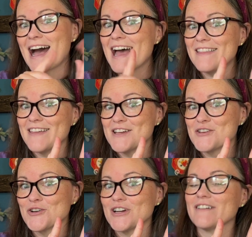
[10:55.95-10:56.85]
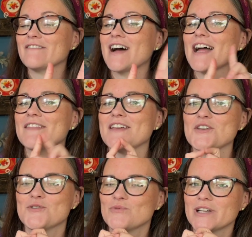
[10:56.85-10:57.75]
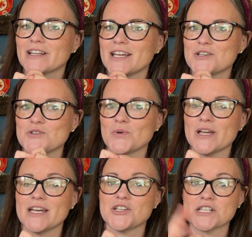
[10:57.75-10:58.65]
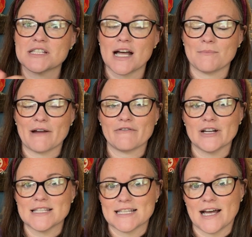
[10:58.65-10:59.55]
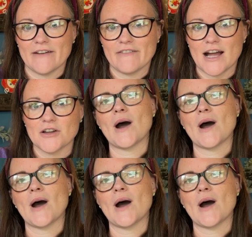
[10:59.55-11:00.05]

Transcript: I think you're going to find that you really enjoy it, just like my friends and I found.